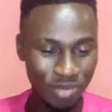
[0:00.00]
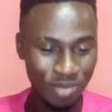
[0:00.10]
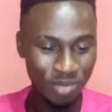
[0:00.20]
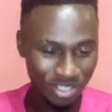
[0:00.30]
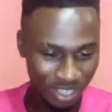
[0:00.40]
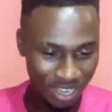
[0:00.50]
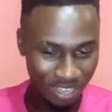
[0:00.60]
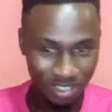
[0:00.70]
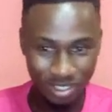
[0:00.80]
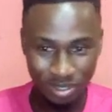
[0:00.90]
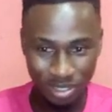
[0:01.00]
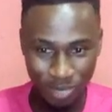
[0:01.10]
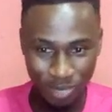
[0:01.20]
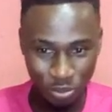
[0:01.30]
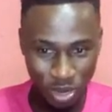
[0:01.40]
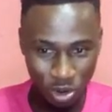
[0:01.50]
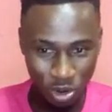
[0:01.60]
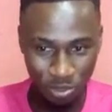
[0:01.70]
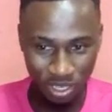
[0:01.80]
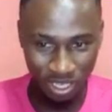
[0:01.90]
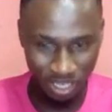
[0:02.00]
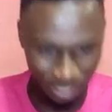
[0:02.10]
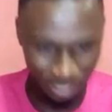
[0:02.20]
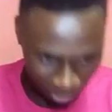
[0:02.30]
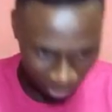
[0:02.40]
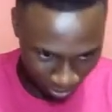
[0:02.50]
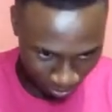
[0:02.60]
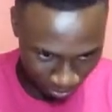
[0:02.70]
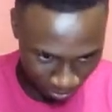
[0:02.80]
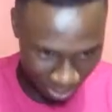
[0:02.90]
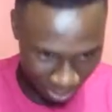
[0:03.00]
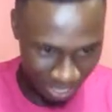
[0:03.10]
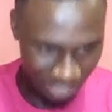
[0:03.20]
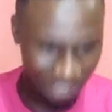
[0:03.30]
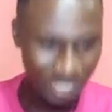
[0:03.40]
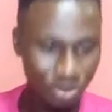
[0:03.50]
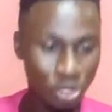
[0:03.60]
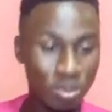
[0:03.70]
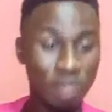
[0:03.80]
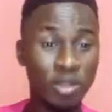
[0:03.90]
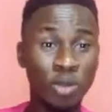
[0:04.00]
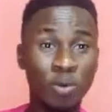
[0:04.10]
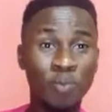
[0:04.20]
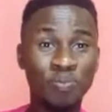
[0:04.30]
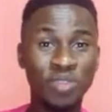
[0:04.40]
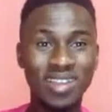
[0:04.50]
machine, like this menu bar up here and this status bar below.